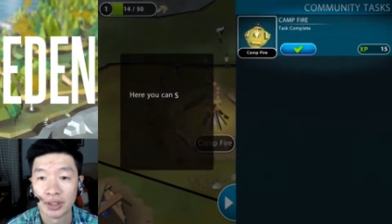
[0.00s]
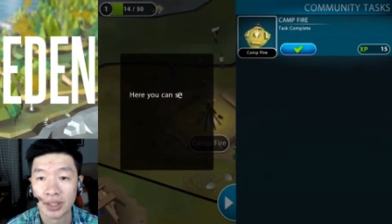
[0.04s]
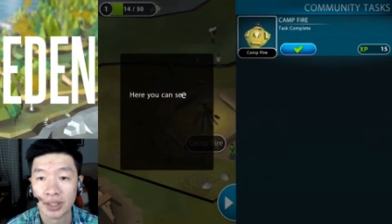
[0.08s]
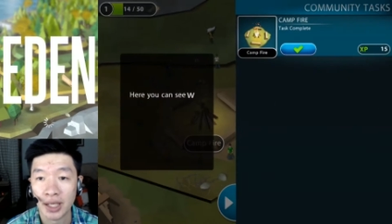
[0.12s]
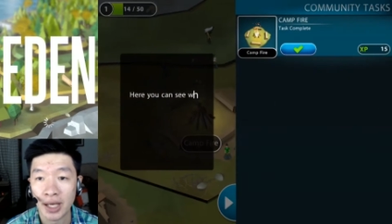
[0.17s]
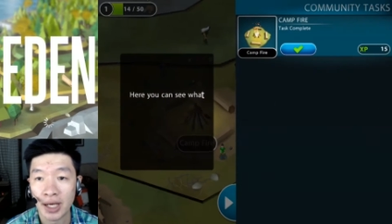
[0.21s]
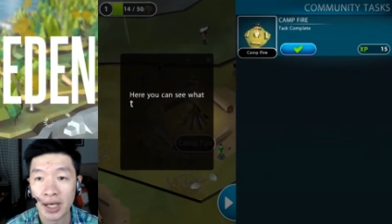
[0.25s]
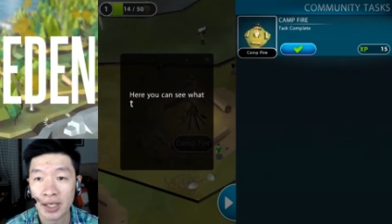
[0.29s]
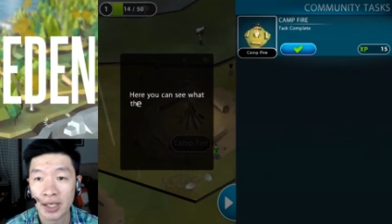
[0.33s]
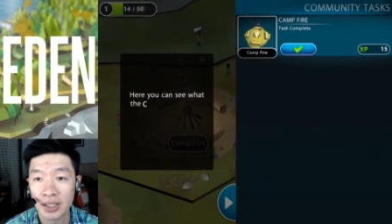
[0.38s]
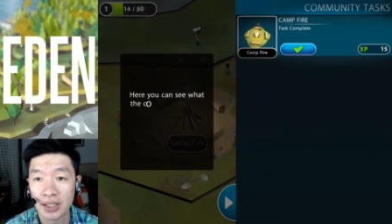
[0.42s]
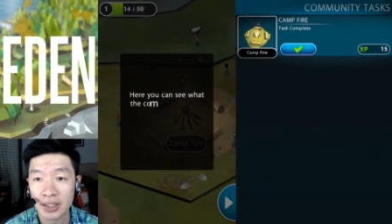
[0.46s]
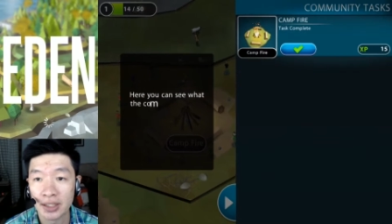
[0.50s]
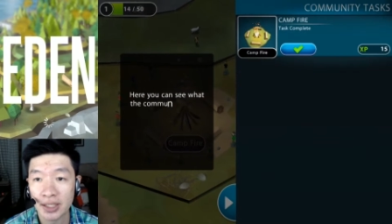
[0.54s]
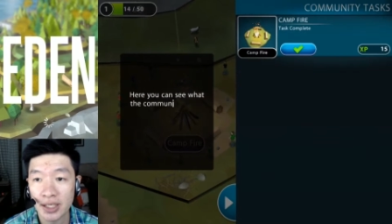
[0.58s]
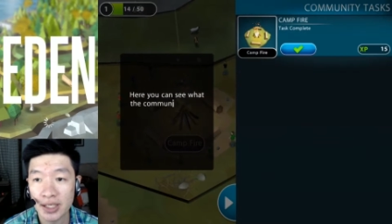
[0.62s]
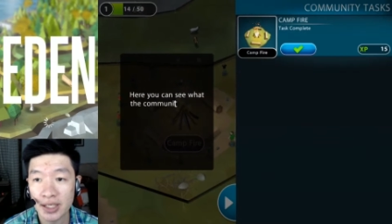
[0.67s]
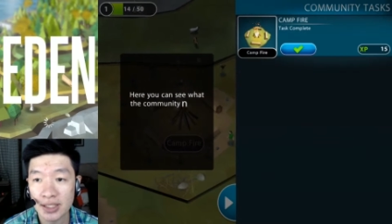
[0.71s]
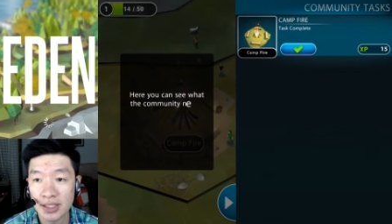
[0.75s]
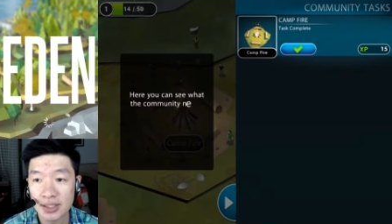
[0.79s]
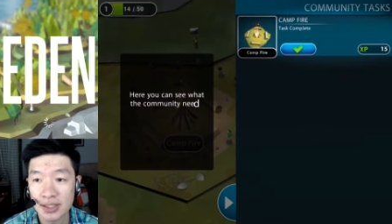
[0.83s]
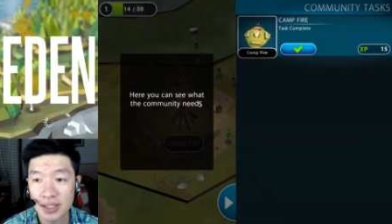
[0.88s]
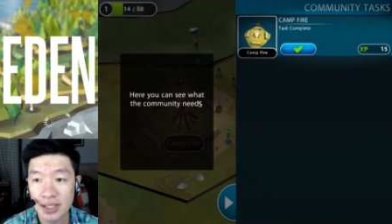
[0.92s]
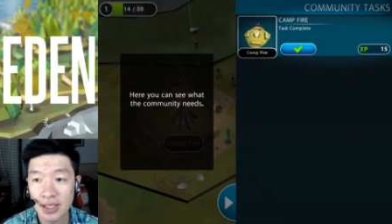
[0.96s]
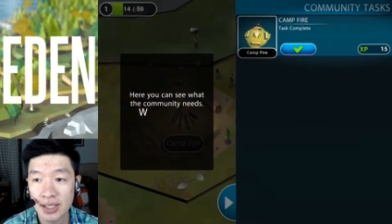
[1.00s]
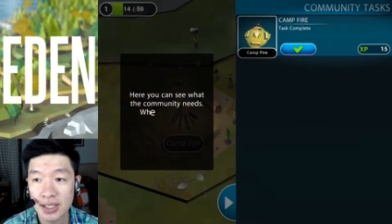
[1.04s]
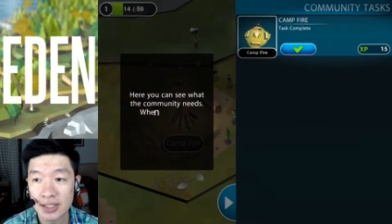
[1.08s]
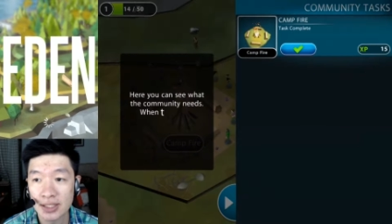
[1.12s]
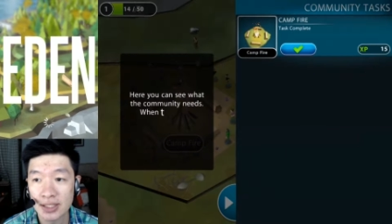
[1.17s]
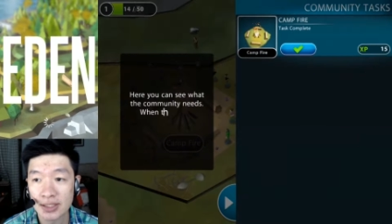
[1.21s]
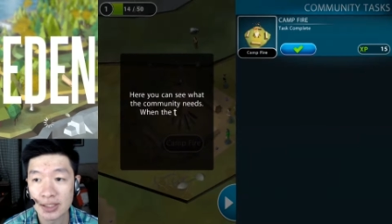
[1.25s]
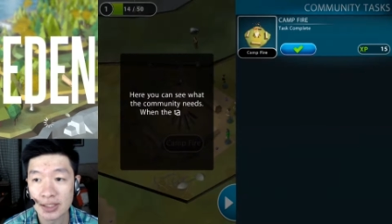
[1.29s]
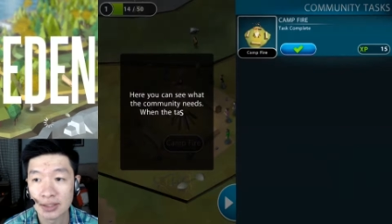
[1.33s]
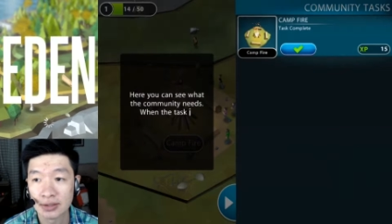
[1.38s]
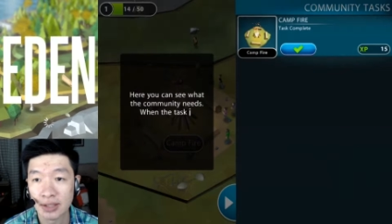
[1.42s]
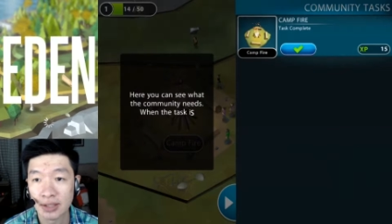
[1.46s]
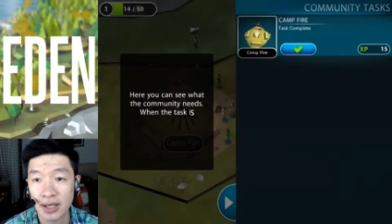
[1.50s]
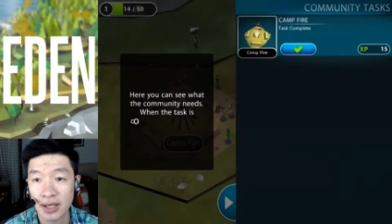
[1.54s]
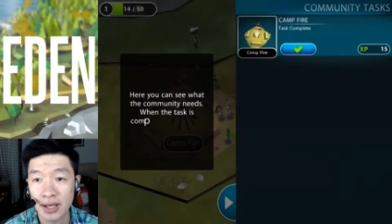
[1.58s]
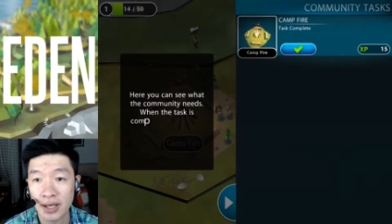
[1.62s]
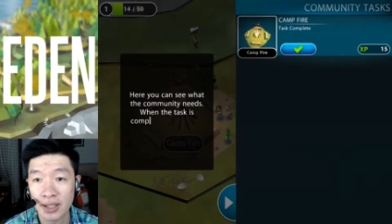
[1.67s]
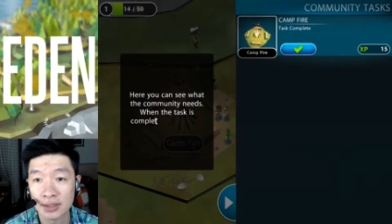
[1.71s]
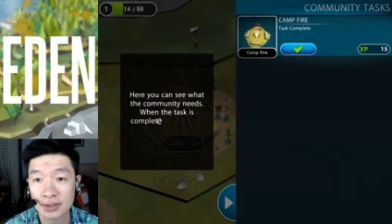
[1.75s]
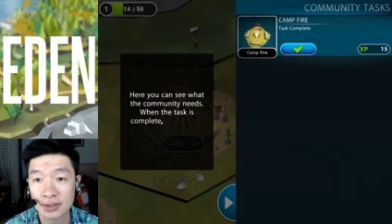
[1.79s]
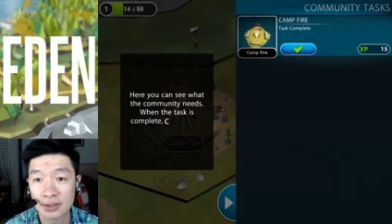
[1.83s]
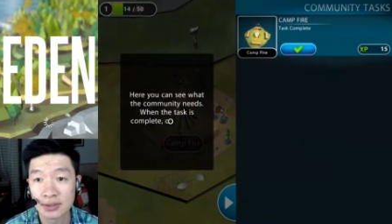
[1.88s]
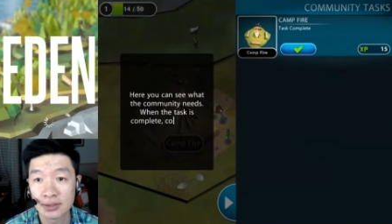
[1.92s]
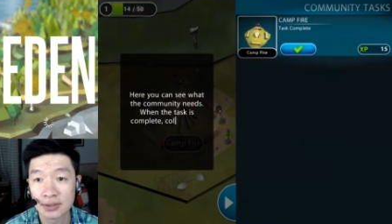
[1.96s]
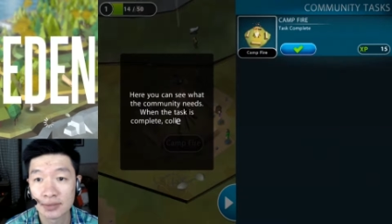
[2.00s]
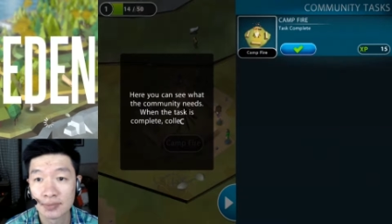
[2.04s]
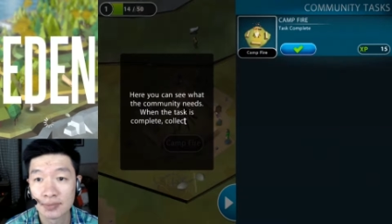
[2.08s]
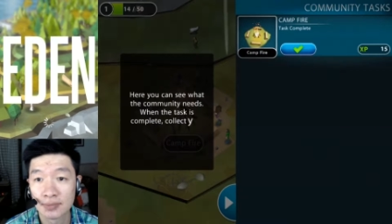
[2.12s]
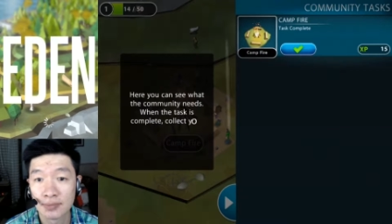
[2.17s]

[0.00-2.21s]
There it is. It's a task,